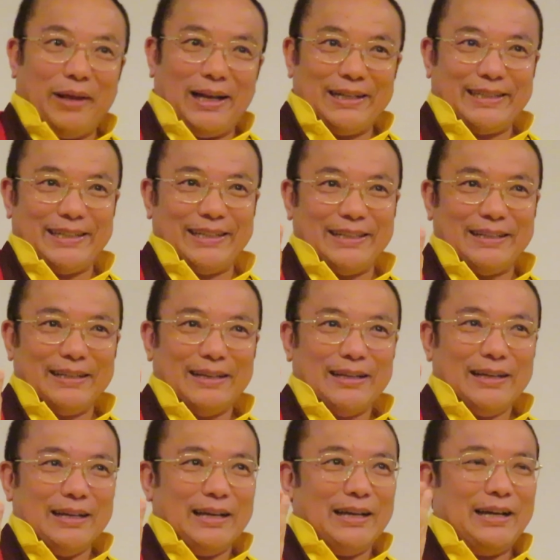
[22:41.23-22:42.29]
melting,
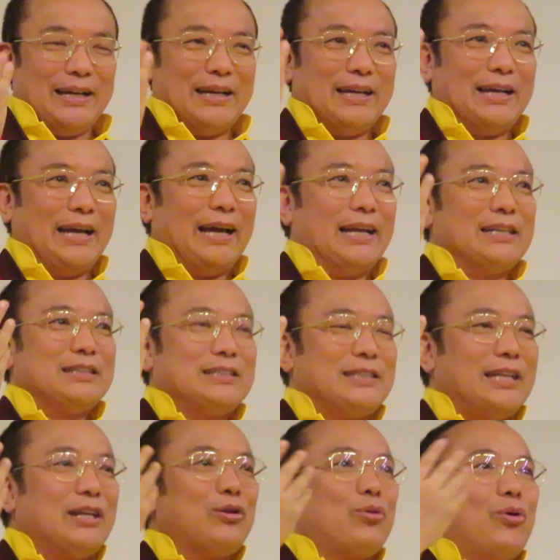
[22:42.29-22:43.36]
and
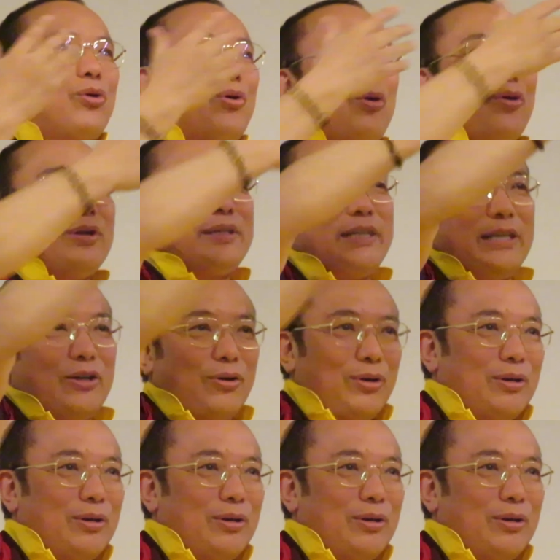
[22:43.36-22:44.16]
then all the